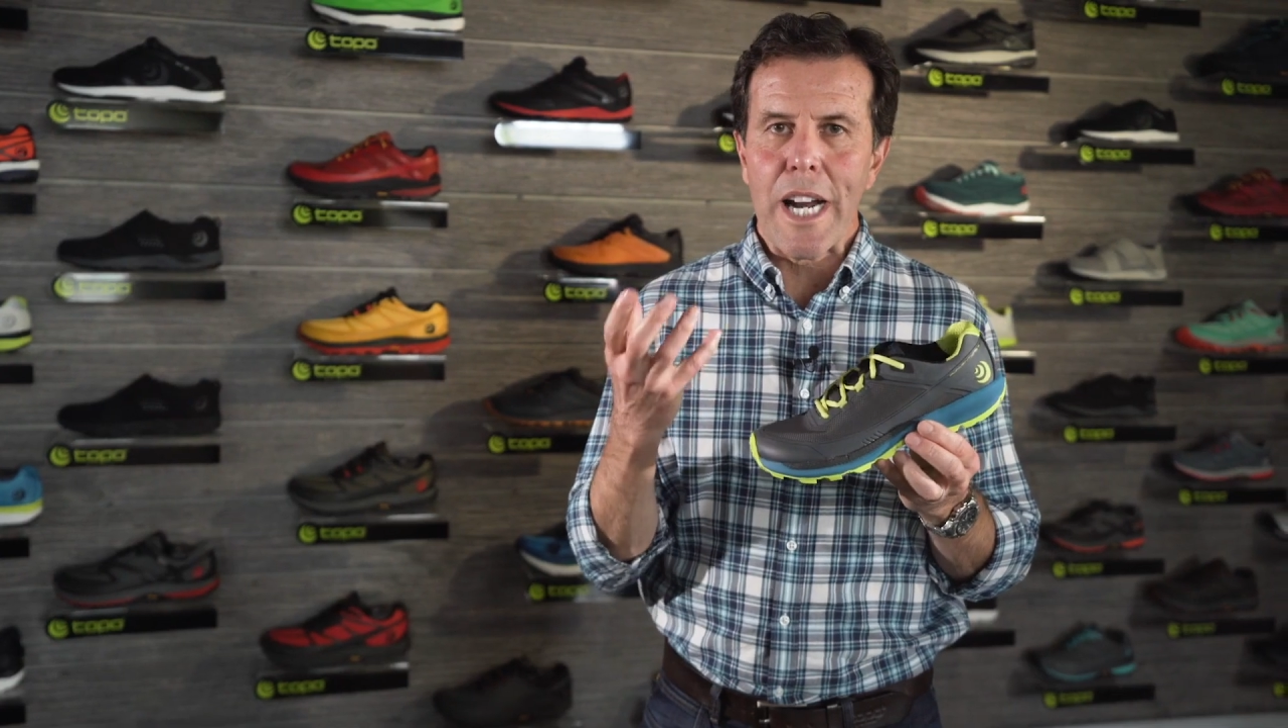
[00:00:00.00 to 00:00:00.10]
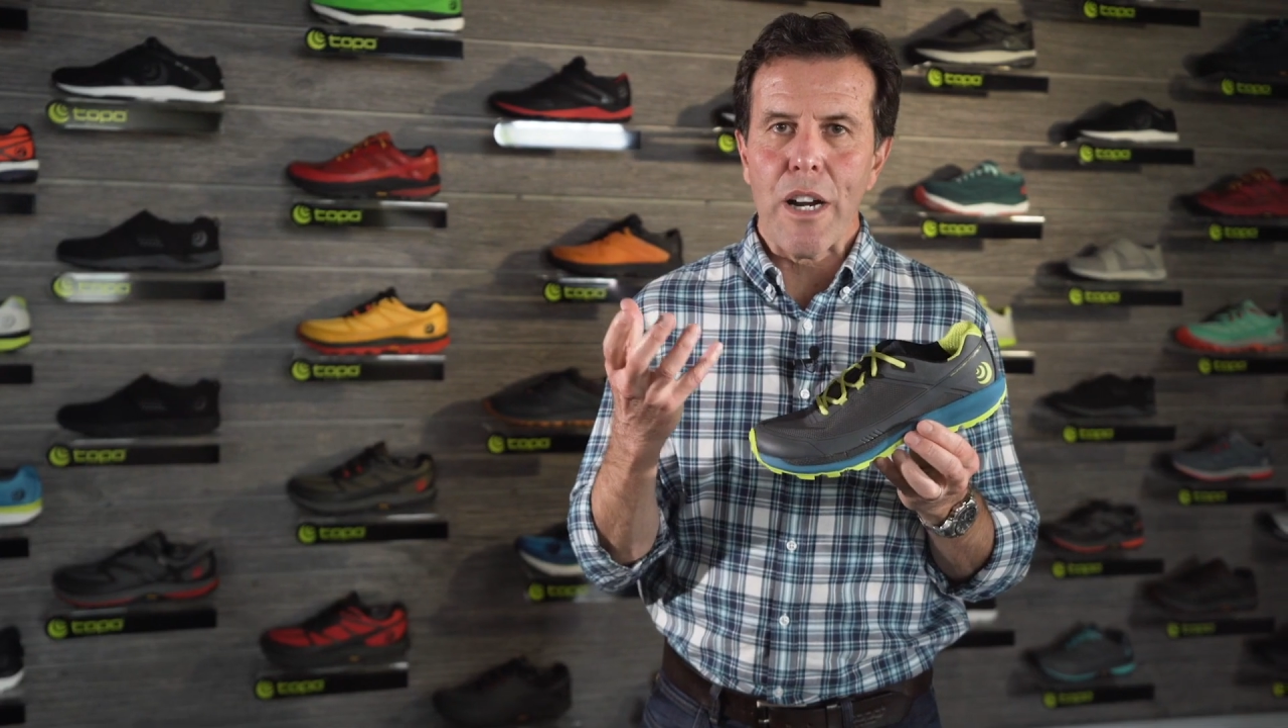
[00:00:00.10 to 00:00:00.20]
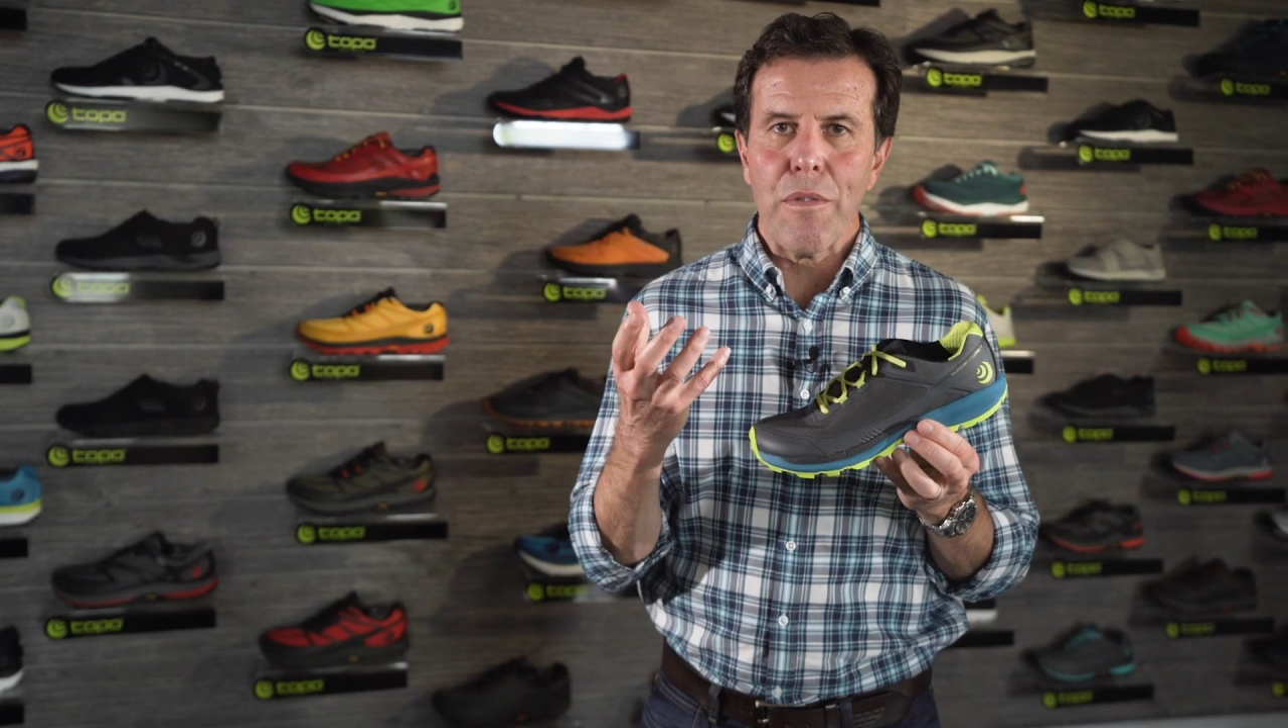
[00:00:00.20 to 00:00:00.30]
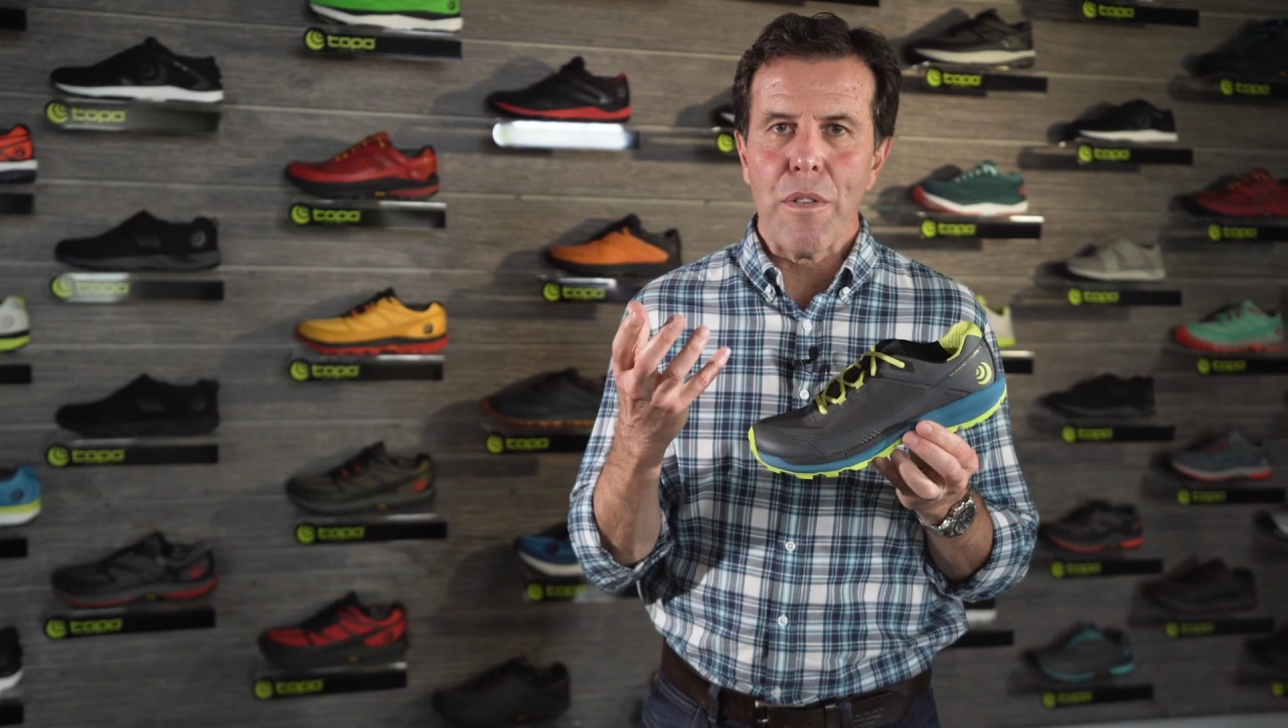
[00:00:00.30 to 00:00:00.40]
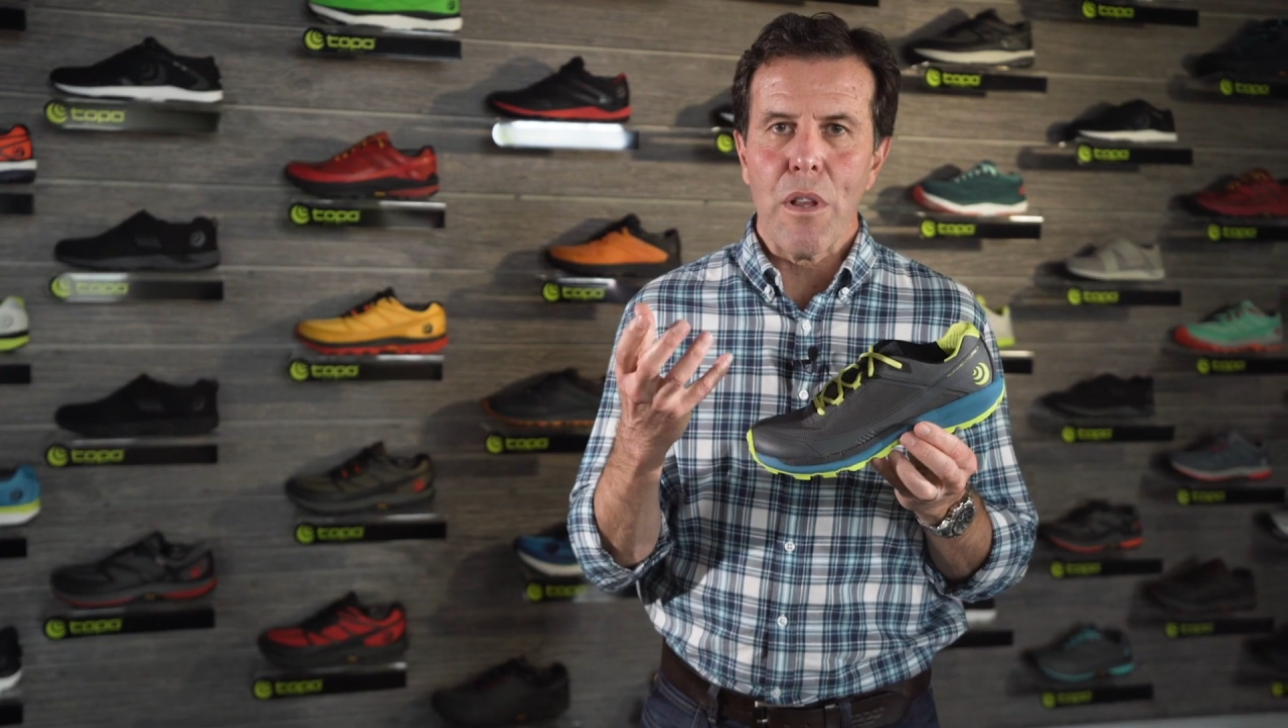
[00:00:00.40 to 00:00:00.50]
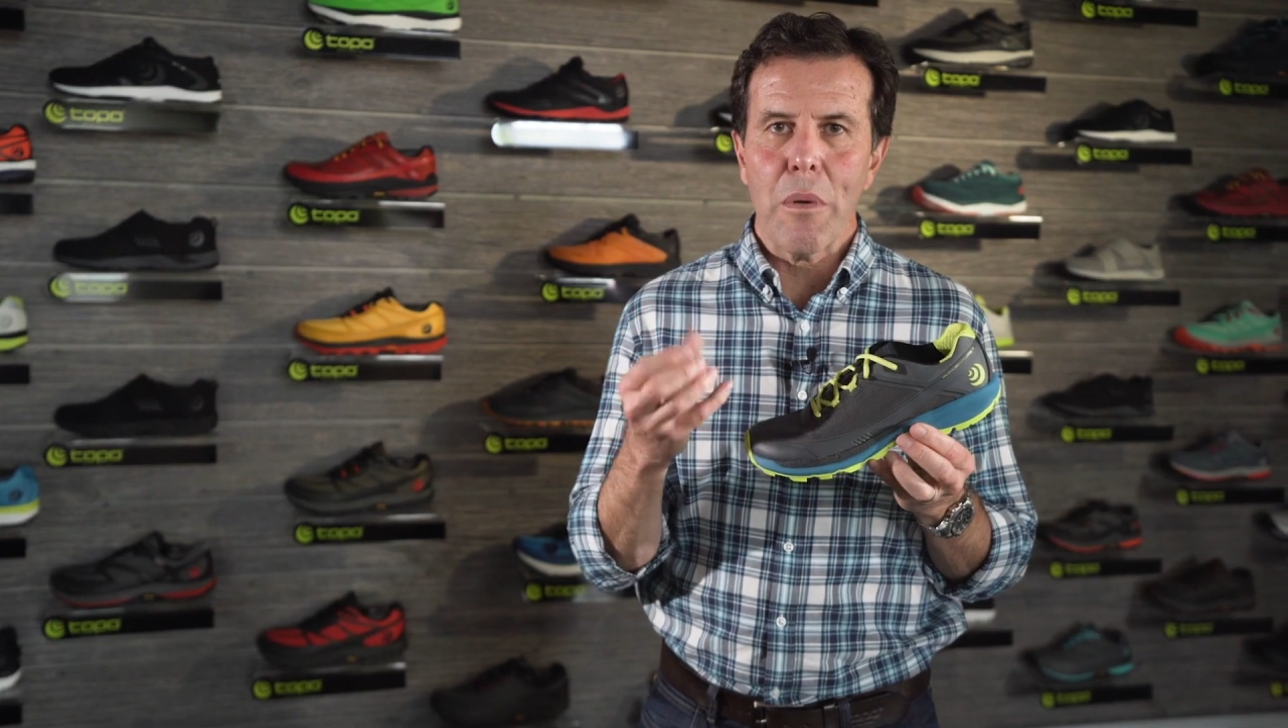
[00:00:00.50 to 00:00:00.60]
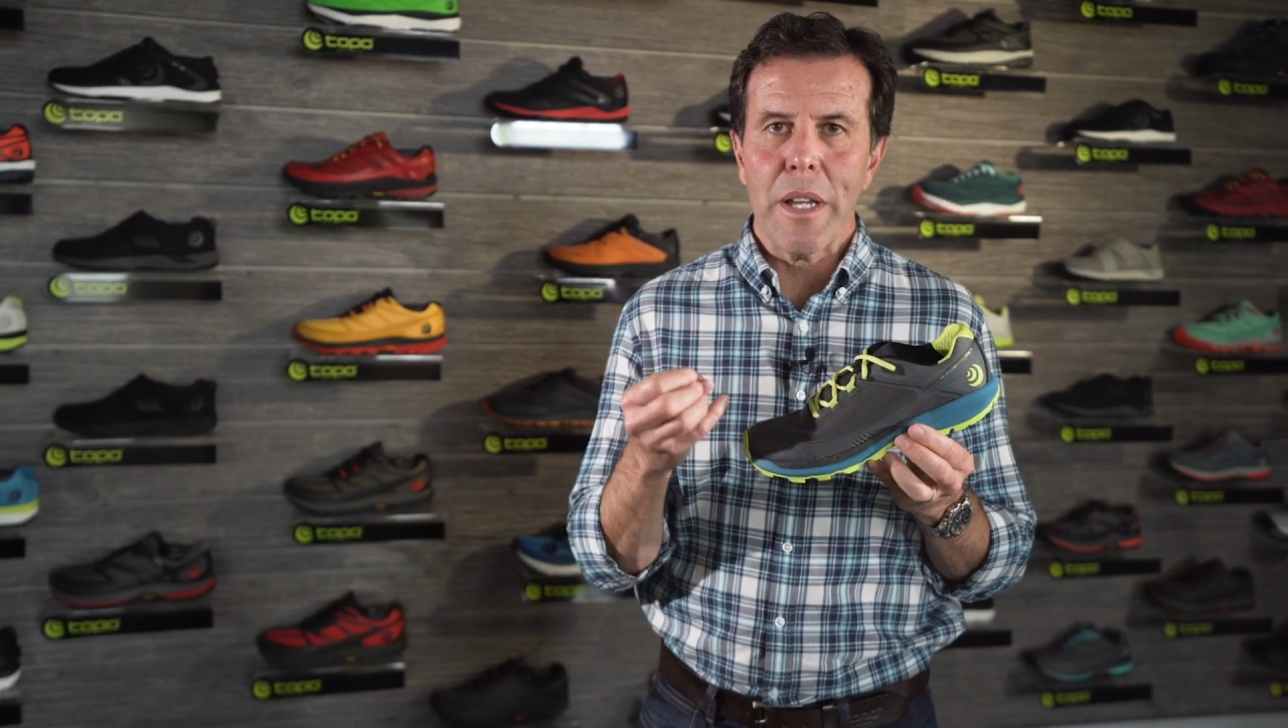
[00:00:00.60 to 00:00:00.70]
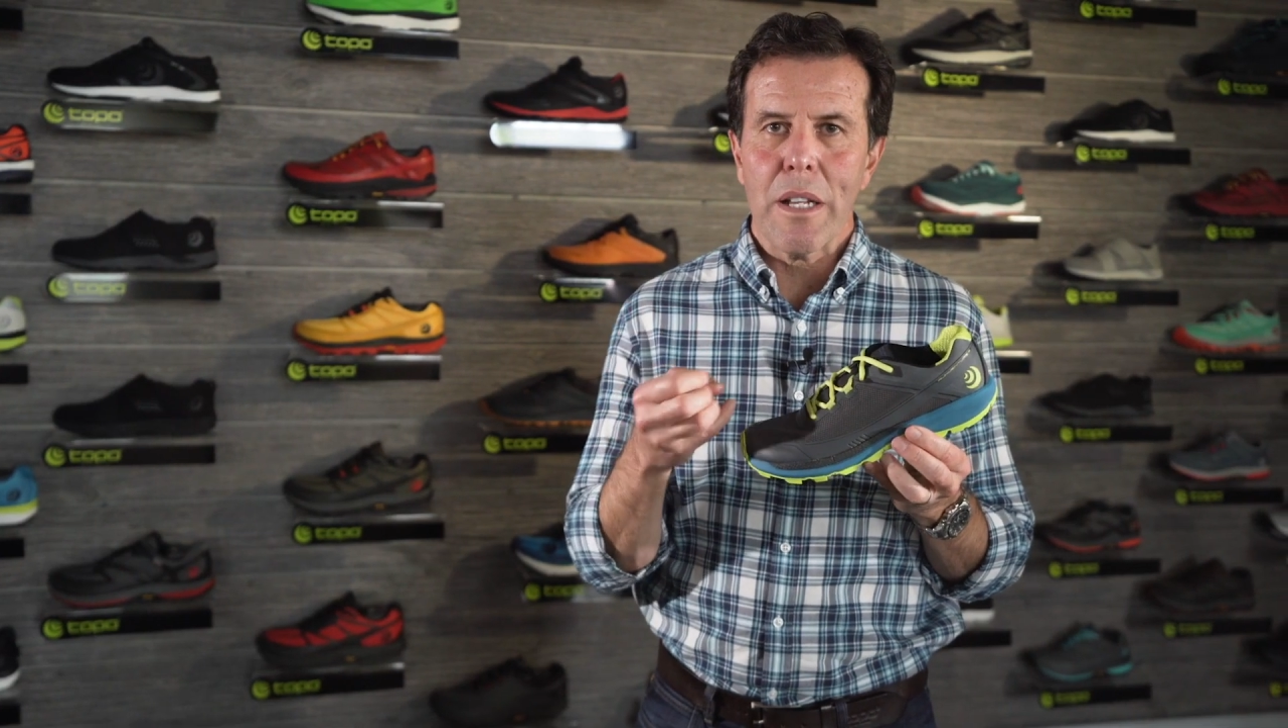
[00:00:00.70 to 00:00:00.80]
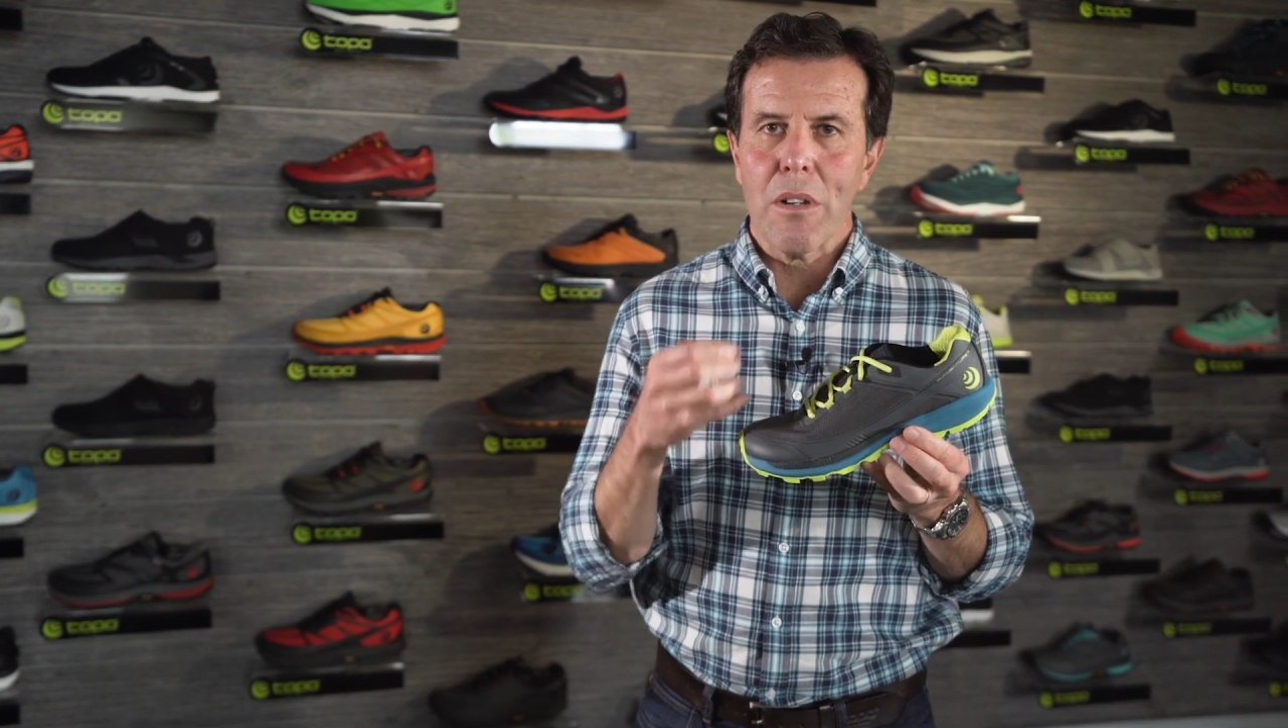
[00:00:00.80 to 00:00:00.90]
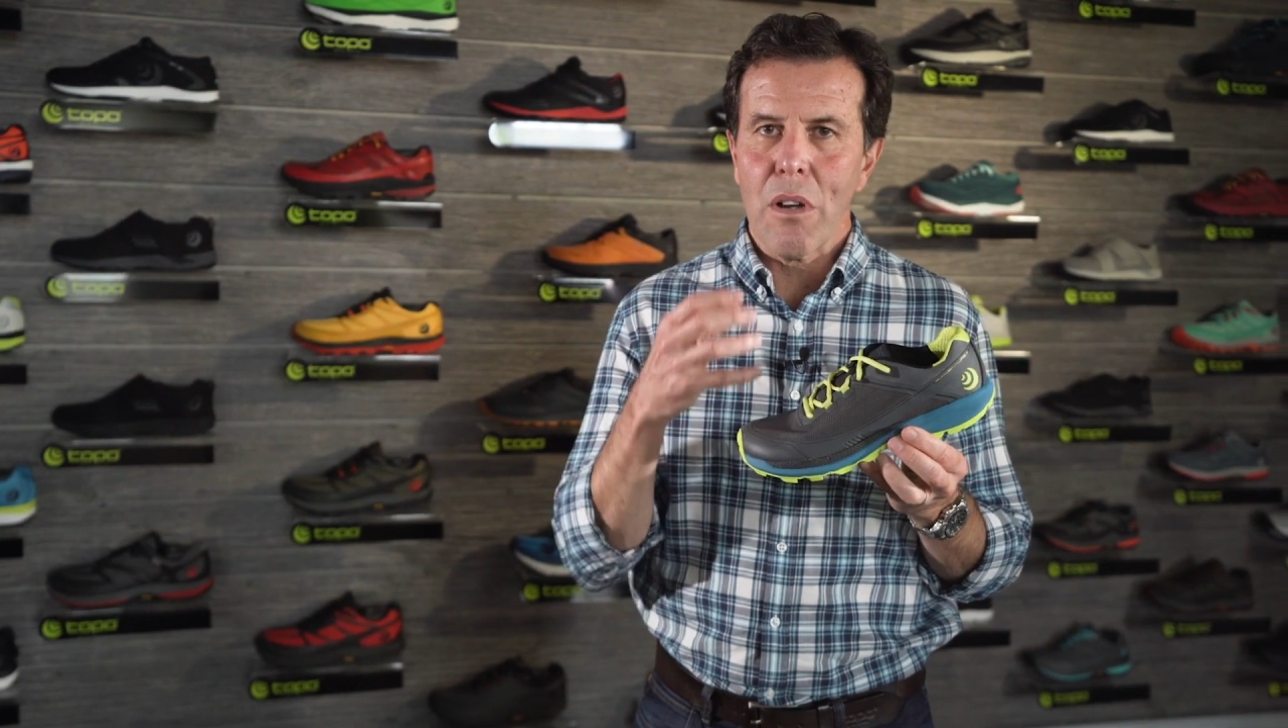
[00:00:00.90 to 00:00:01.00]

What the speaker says: airflow in,